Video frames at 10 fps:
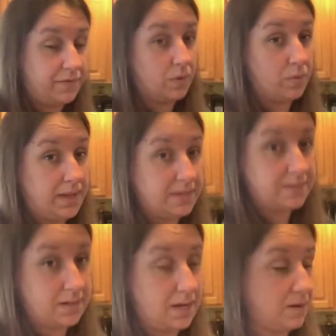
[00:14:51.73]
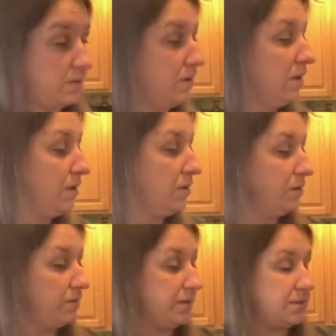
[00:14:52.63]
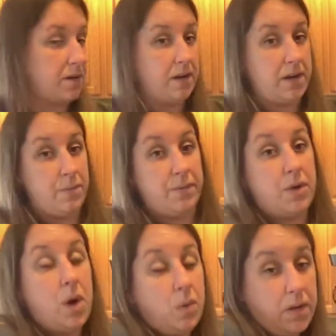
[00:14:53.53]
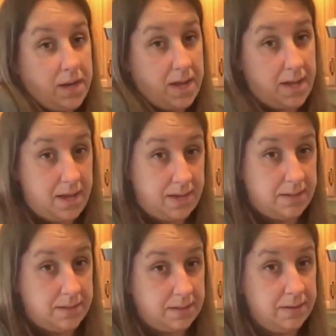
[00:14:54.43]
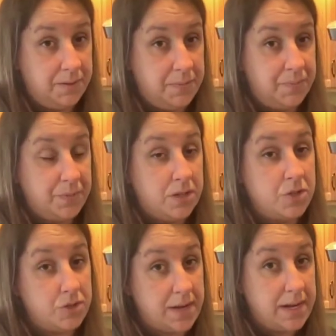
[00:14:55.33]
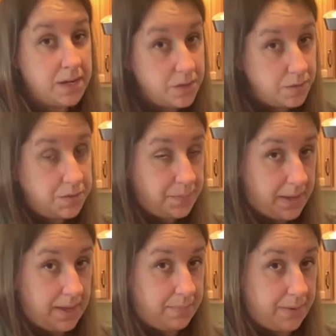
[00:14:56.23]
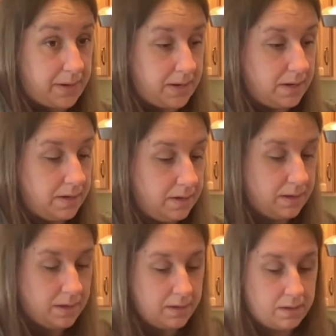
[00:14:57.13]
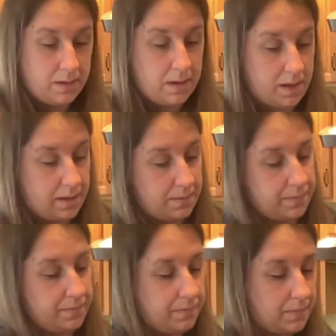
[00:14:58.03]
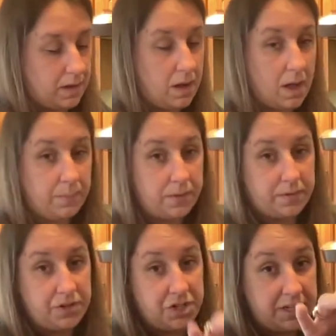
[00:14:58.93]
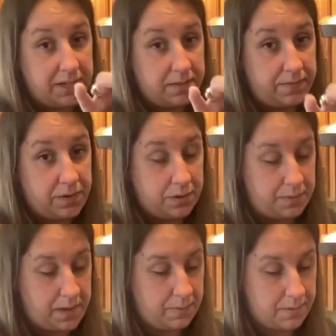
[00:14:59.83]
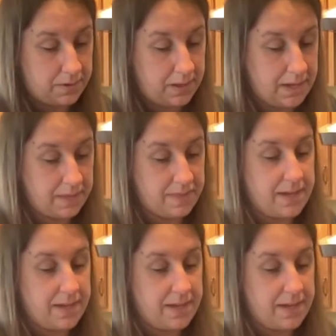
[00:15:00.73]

4 weeks ago, We started it with coconut husk, shredded newspaper, a couple of sheets of newspaper like